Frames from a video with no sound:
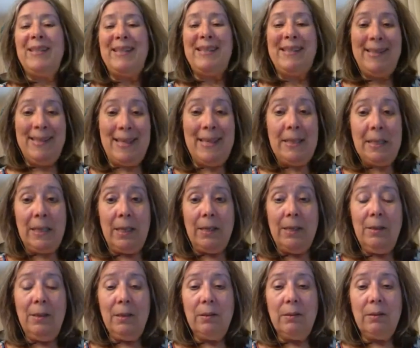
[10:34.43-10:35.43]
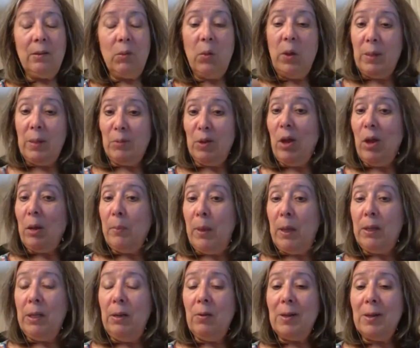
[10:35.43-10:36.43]
Zini, the one I'm talking
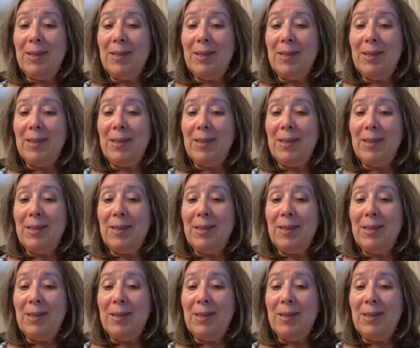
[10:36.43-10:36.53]
about here,